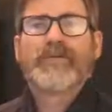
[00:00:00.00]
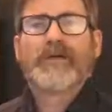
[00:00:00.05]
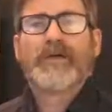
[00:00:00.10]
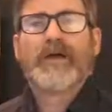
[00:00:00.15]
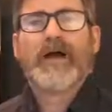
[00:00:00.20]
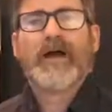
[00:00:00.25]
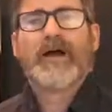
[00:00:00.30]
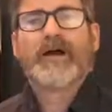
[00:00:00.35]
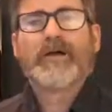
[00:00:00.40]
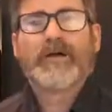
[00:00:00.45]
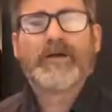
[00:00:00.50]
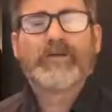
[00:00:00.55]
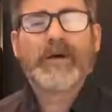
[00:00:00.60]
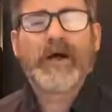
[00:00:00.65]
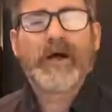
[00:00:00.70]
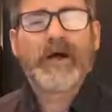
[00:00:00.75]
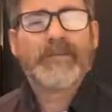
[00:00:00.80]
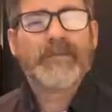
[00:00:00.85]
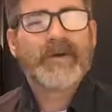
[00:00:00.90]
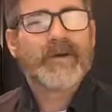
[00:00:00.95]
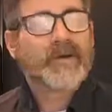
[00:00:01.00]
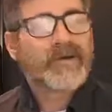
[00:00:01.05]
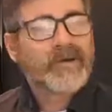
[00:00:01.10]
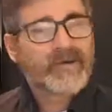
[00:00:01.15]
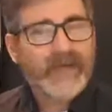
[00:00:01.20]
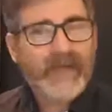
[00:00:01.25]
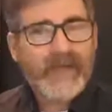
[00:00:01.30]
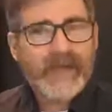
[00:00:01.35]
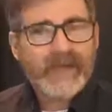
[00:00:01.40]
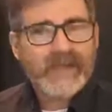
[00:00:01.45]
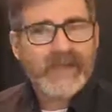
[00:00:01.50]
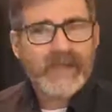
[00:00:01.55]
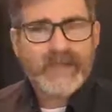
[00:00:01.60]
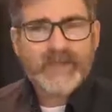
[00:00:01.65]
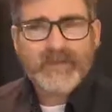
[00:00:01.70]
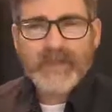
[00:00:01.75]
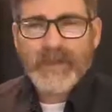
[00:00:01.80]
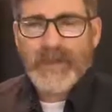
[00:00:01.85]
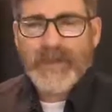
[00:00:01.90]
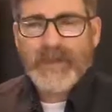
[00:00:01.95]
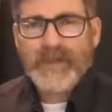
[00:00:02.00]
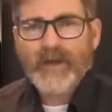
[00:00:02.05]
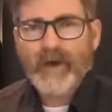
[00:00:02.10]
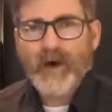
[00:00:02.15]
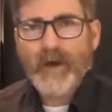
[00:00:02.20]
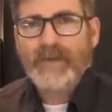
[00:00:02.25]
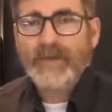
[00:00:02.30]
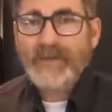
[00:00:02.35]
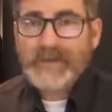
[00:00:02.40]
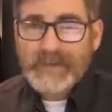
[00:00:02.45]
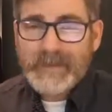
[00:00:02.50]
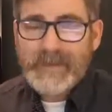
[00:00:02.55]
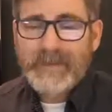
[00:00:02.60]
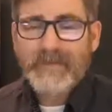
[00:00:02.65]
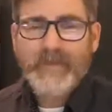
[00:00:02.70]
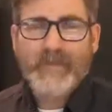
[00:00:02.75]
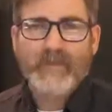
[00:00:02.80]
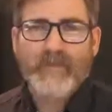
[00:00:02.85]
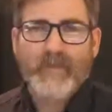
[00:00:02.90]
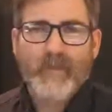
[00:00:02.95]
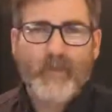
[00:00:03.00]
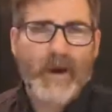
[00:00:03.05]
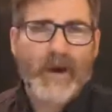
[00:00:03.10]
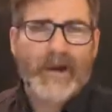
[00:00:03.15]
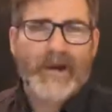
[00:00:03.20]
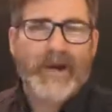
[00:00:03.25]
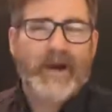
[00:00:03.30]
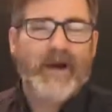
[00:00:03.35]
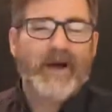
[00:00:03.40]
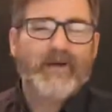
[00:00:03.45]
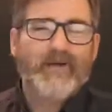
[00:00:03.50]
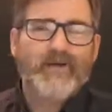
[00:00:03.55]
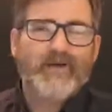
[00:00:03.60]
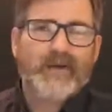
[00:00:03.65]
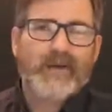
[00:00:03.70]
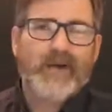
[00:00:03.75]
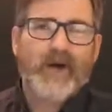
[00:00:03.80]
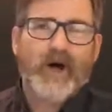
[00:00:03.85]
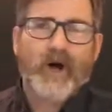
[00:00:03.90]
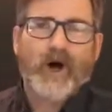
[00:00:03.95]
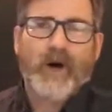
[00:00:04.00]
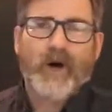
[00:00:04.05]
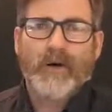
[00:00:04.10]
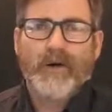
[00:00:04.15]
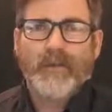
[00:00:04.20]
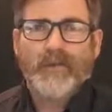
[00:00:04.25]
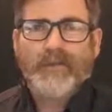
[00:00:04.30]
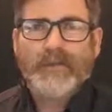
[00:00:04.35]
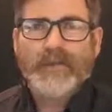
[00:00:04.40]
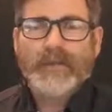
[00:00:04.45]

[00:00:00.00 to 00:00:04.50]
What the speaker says: Barack Obama is actually planning on leaving the White House at all.